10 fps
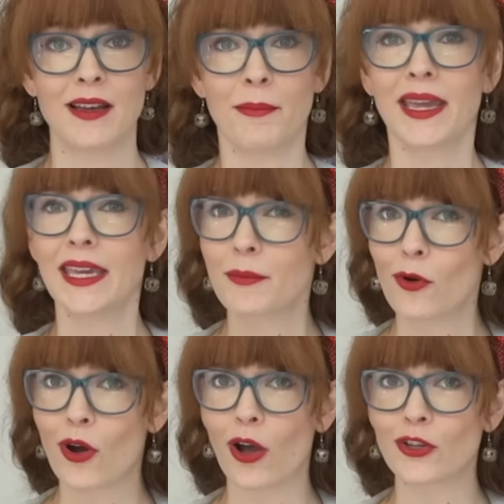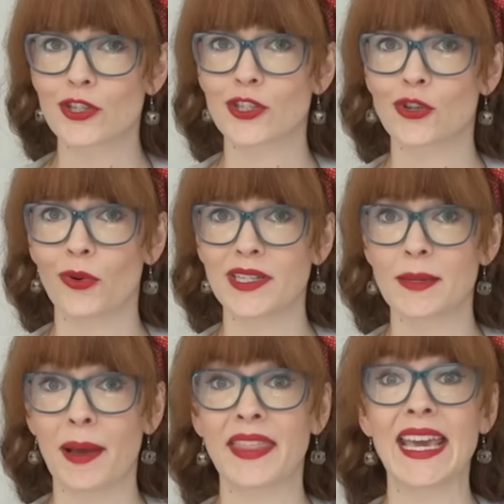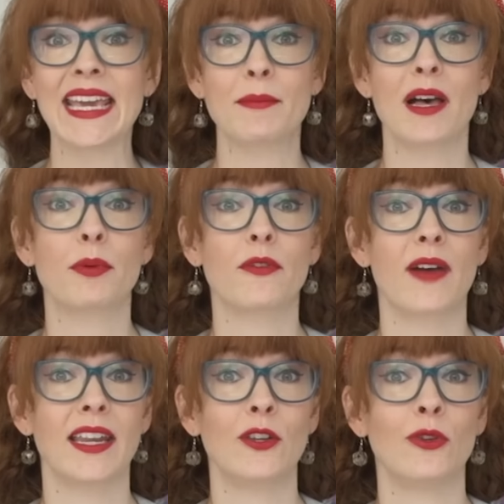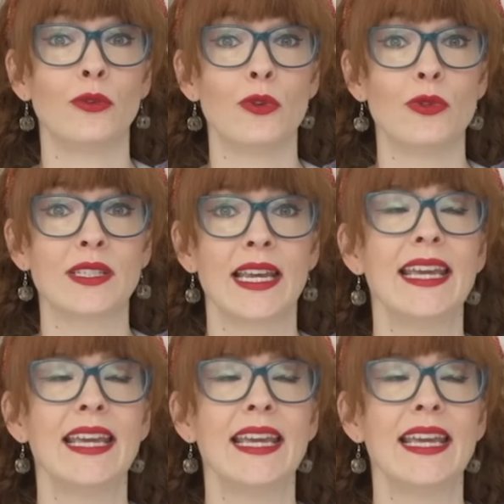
Making a more conscious choice about the email provider you use